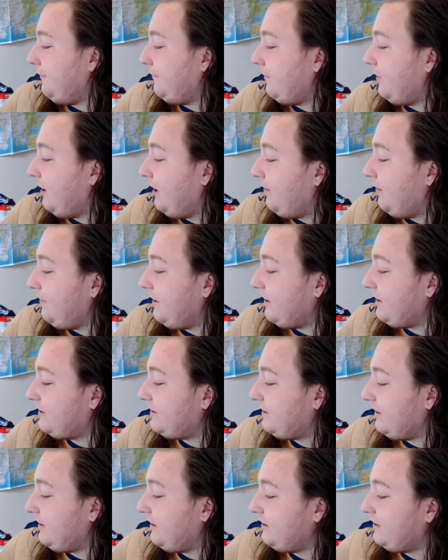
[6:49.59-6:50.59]
Up next
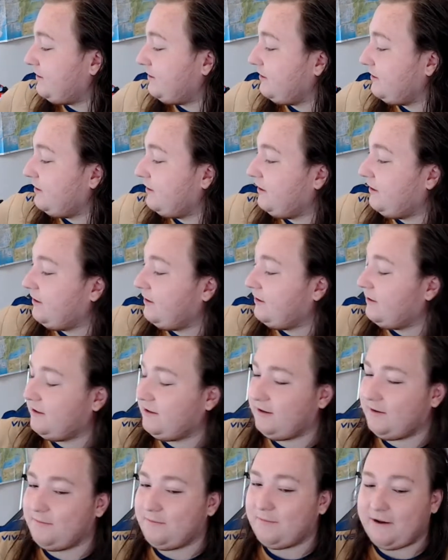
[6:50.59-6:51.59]
is
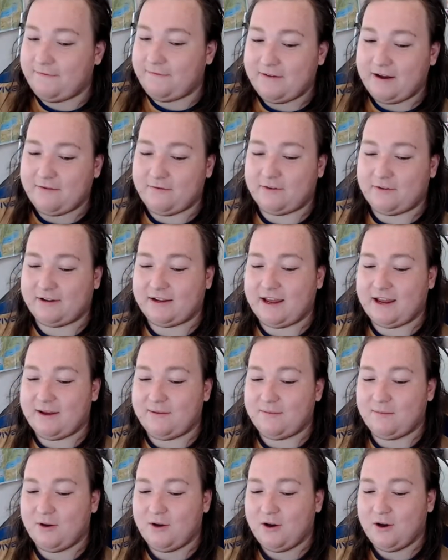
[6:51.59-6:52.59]
my favorite
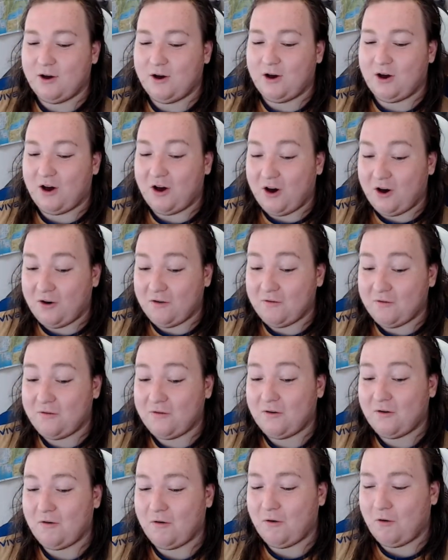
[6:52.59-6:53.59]
game of
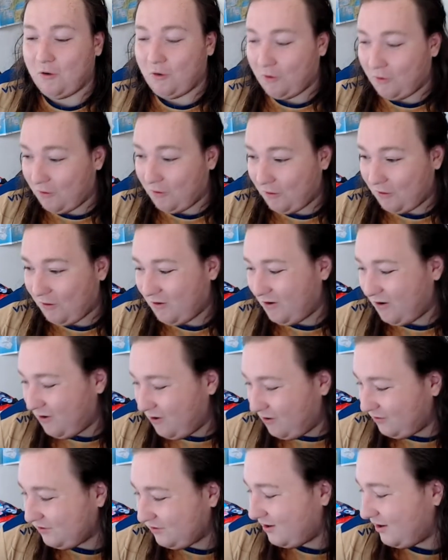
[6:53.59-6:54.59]

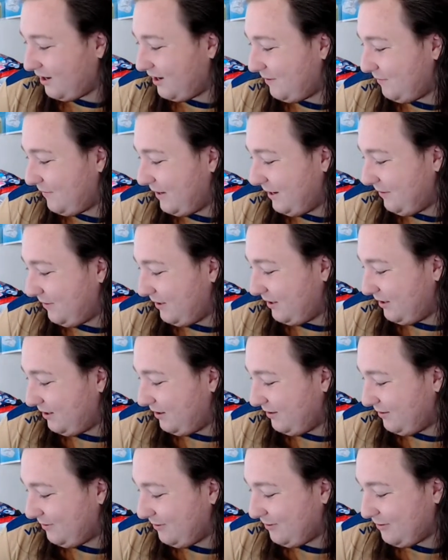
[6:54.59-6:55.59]
all time, maybe,
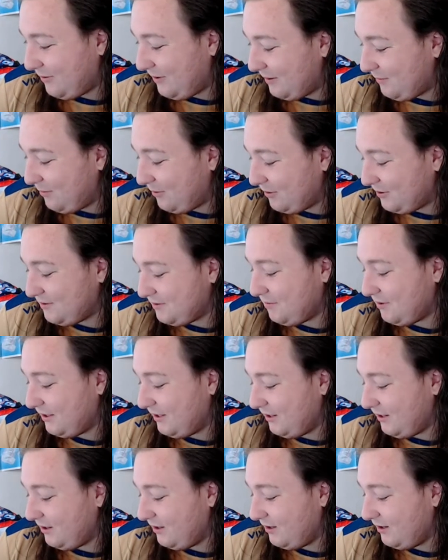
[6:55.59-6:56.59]
quite possibly.
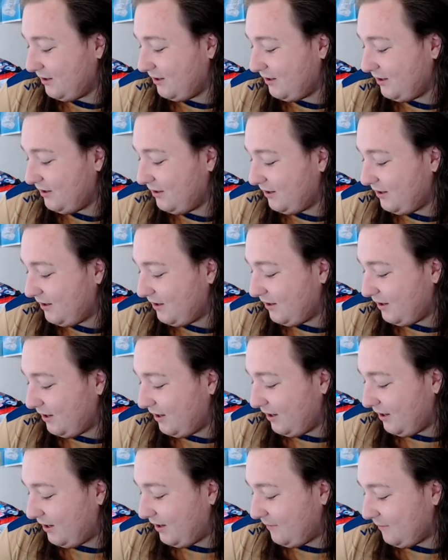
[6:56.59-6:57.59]

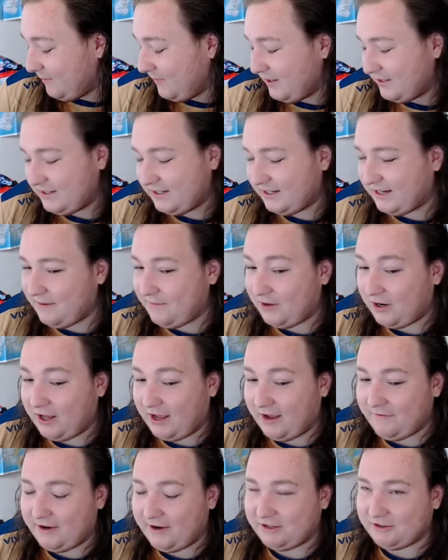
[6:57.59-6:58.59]
It's a game that
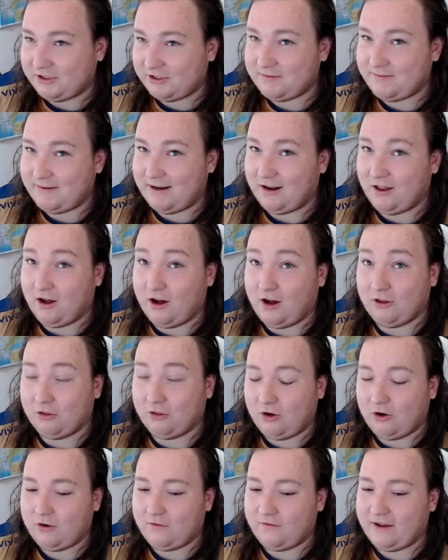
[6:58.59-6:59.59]
I've actually spent a
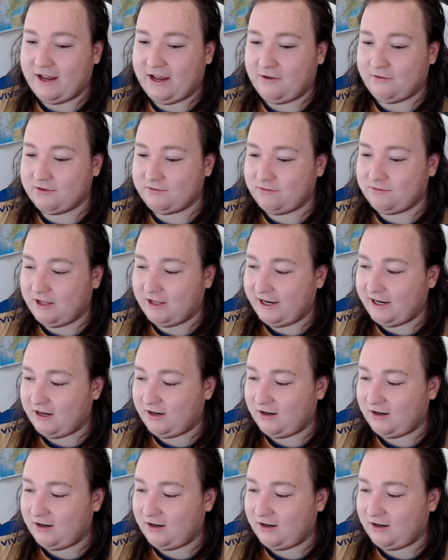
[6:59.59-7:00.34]
lot of hours playing.